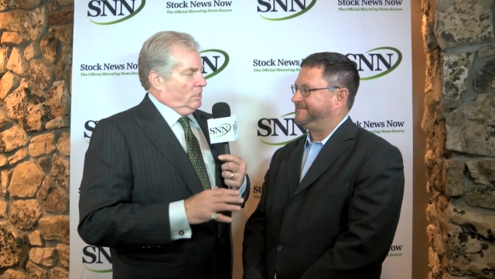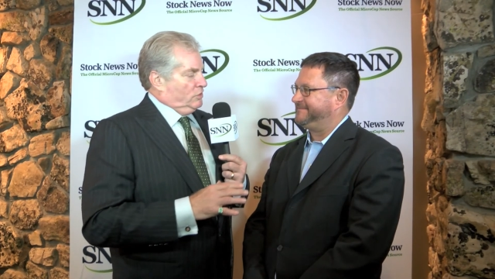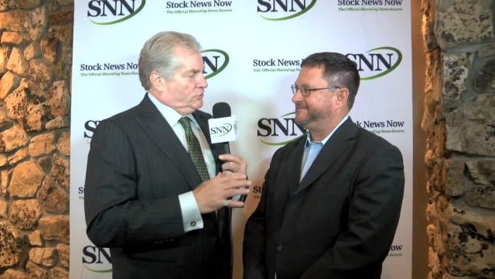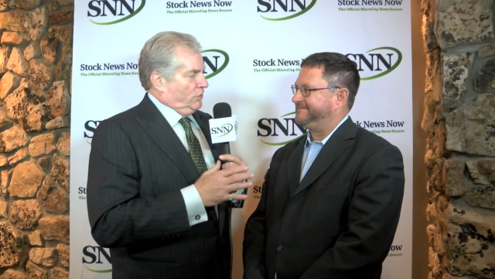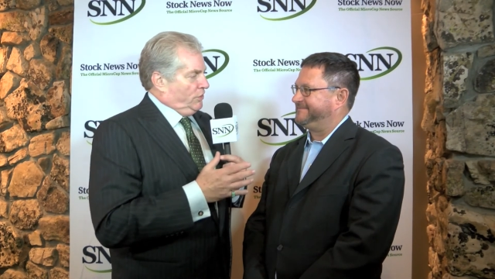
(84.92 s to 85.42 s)

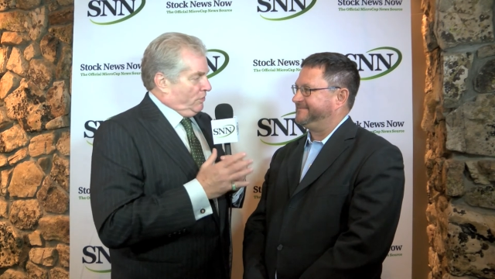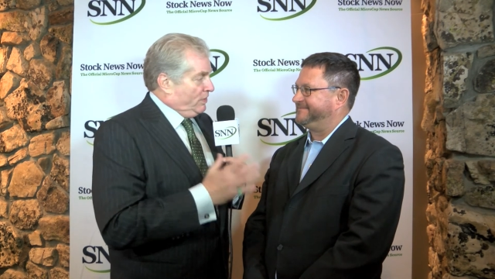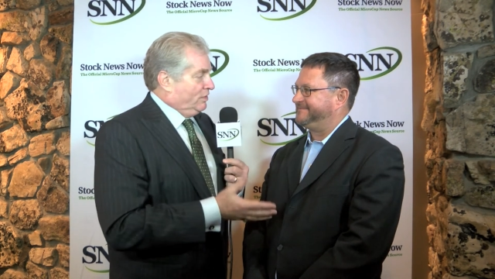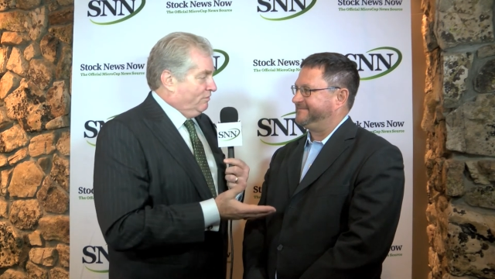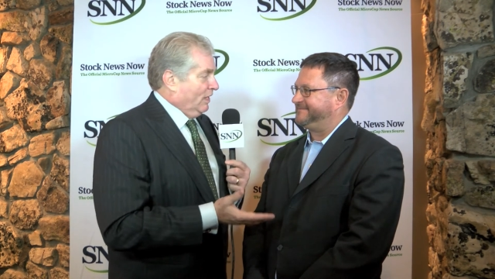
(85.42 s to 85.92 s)
Speaker 1: So you're
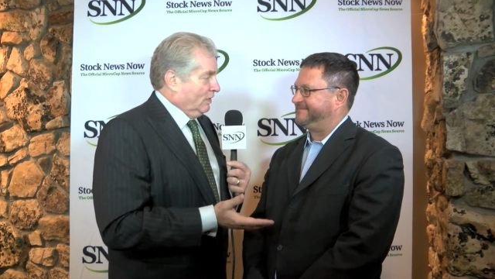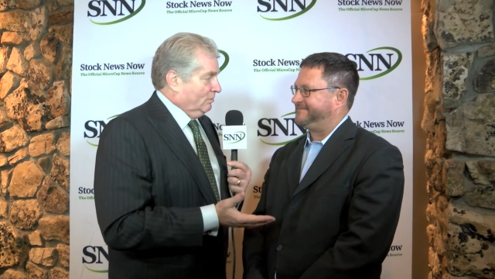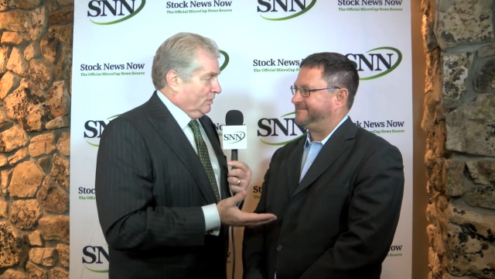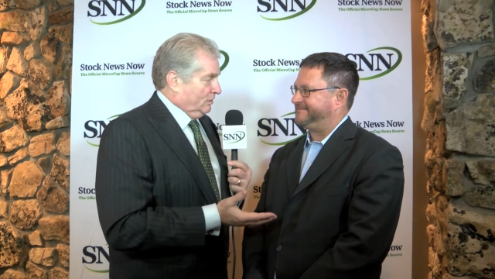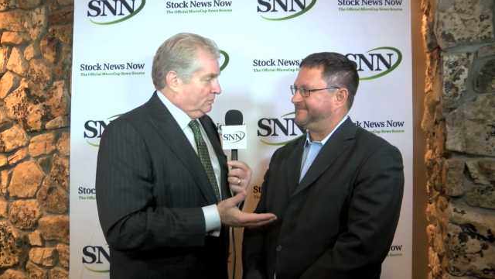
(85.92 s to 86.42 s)
in
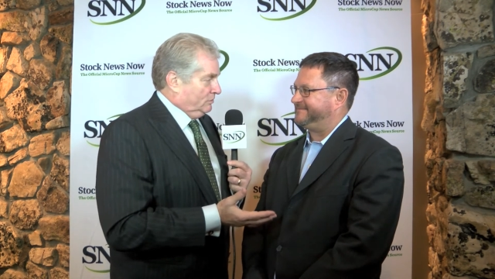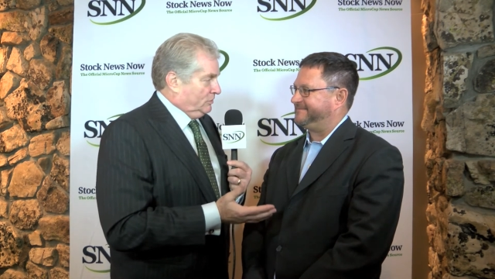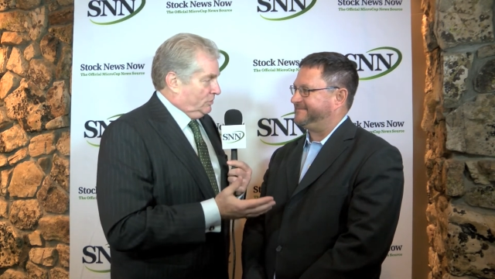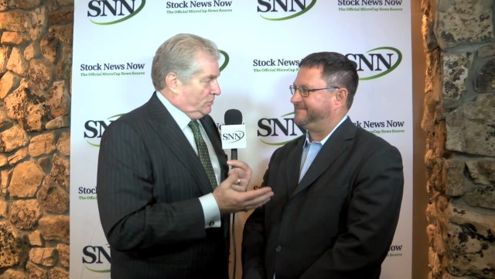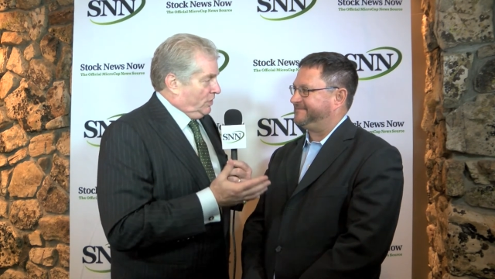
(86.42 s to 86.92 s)
development.
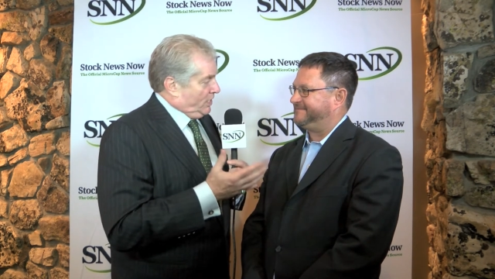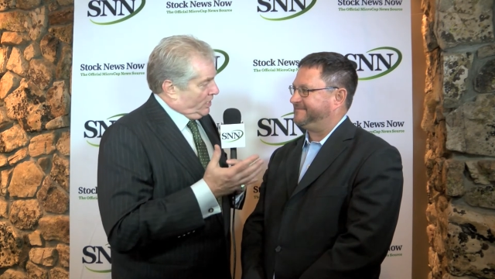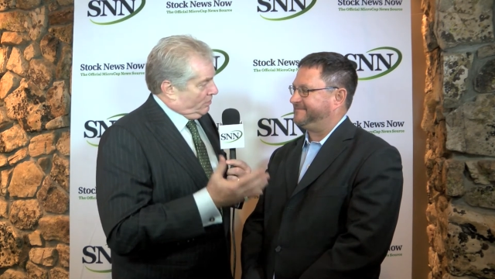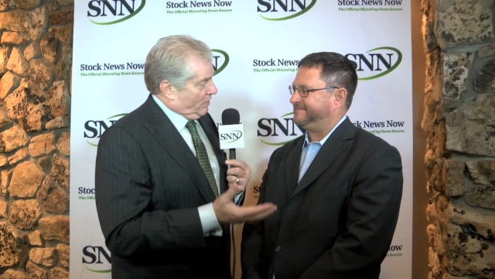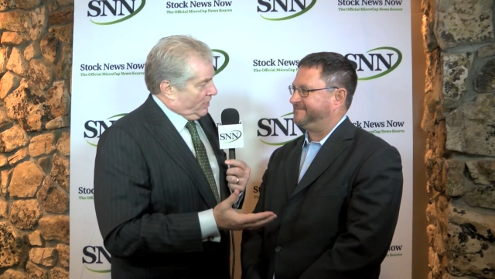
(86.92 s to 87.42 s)
You're
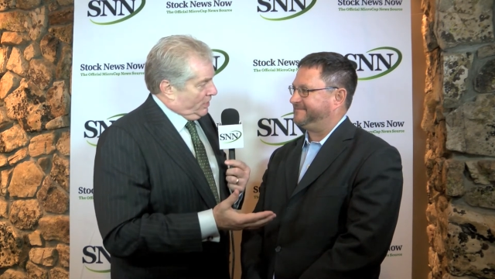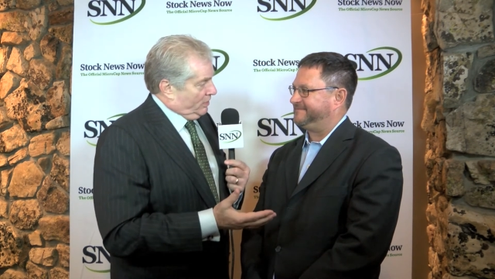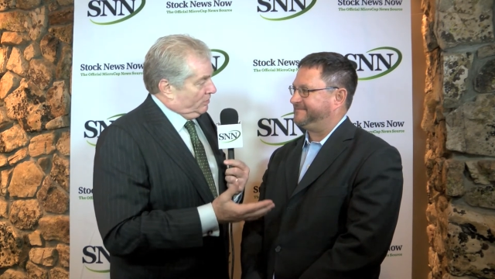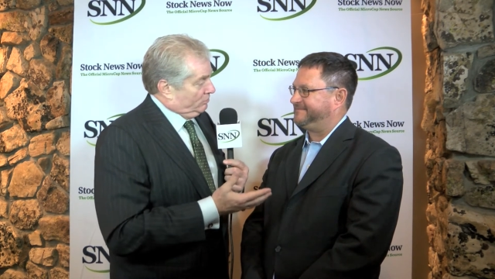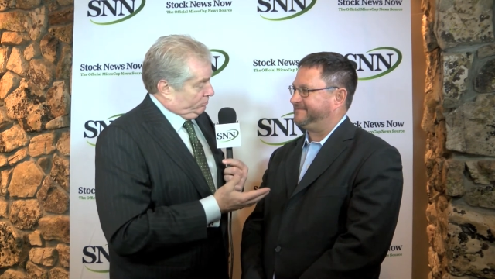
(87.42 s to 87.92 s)
getting
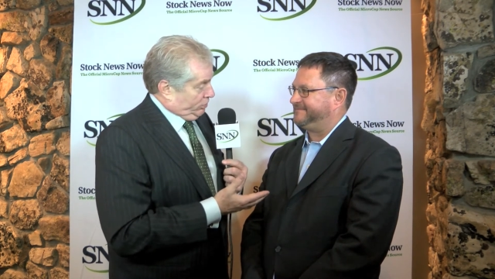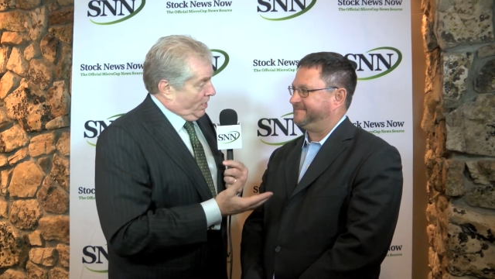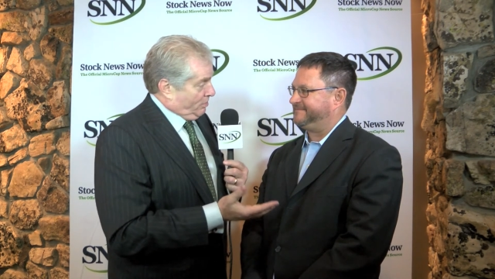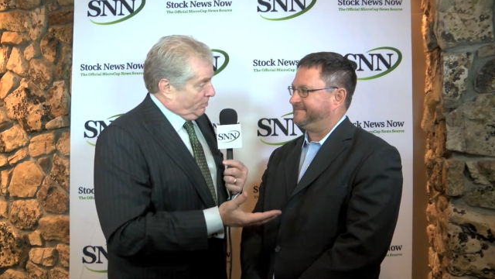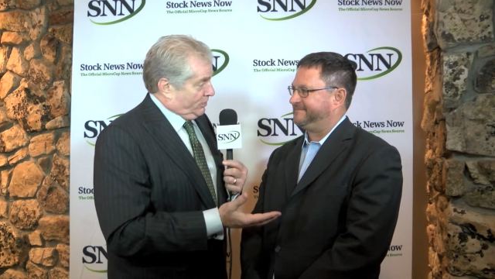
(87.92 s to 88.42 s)
ready
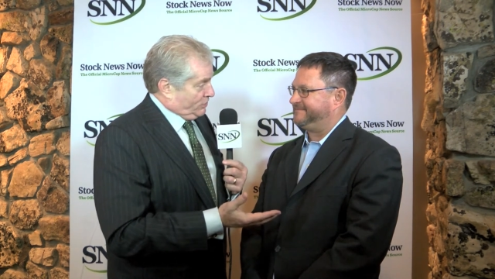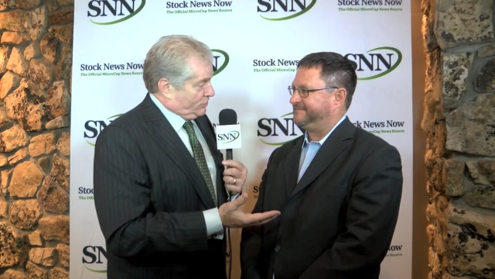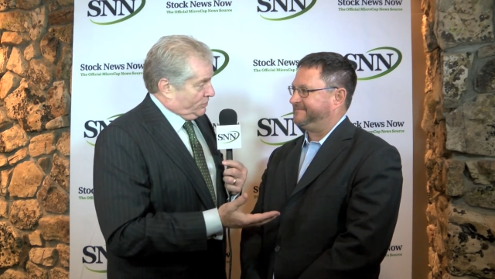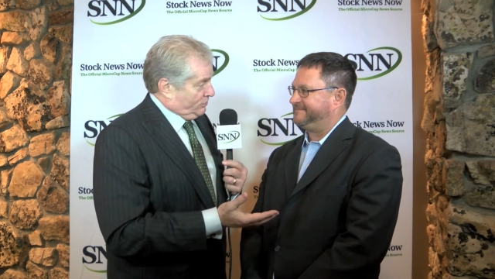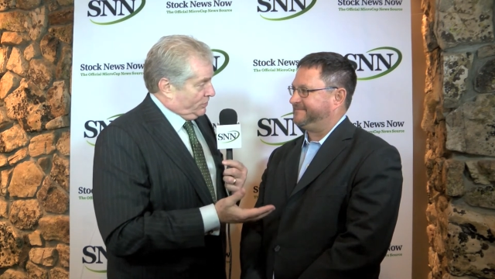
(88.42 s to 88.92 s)
probably
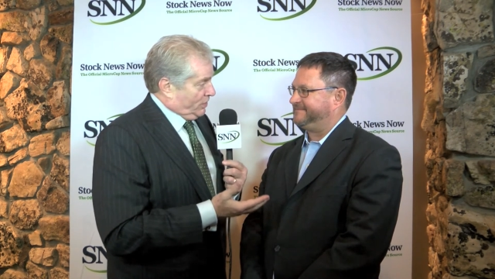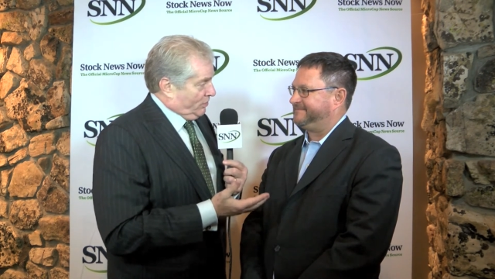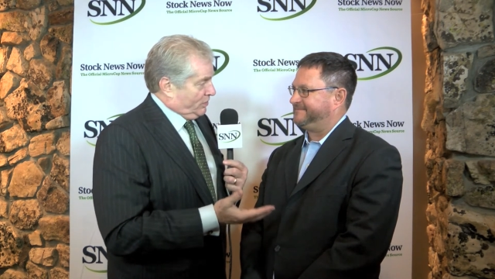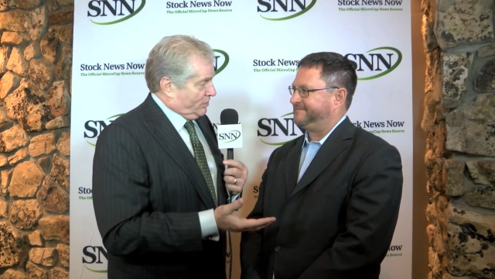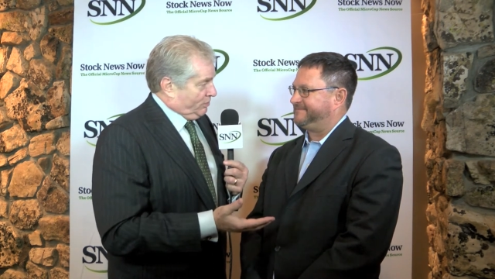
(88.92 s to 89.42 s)
soon to
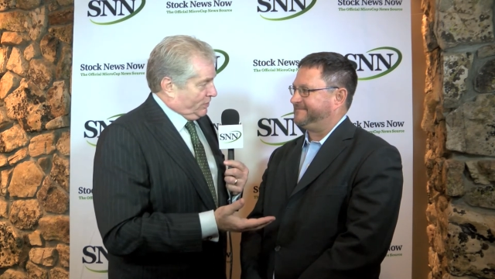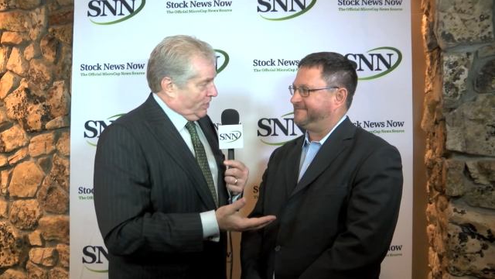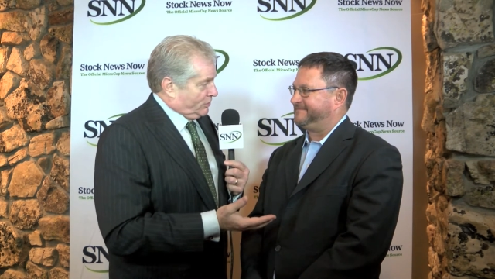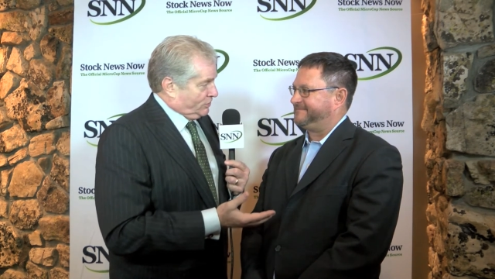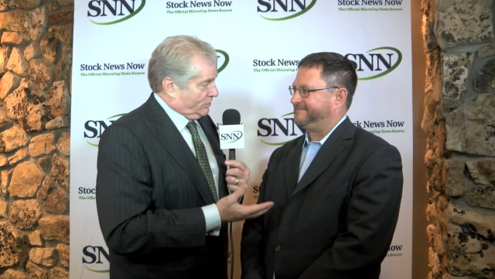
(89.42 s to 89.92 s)
go into
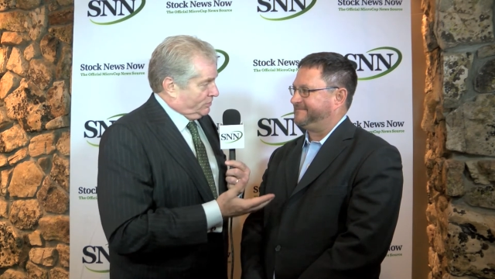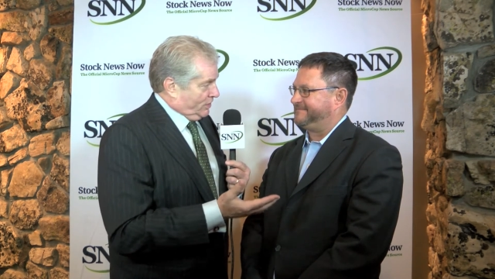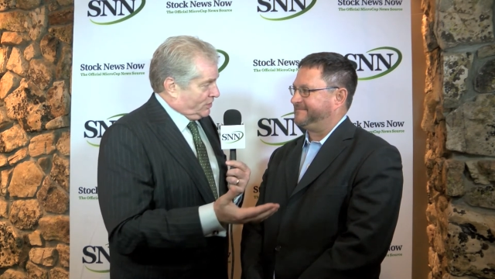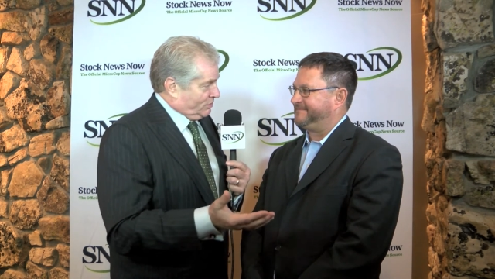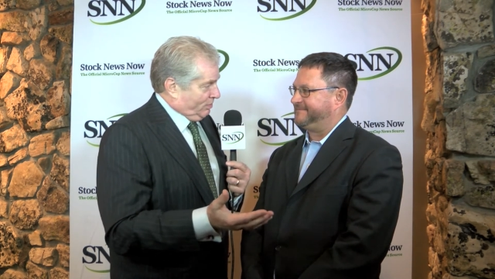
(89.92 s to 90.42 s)
production.
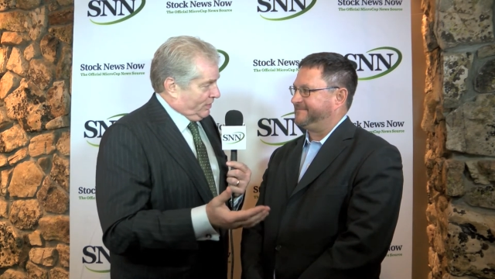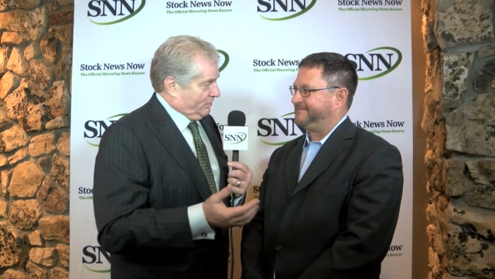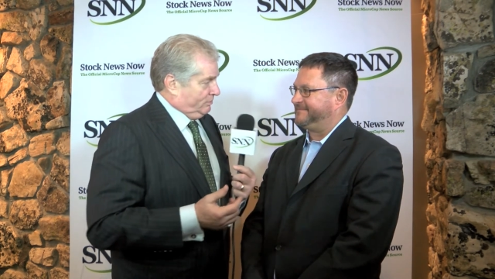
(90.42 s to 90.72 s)
Explain.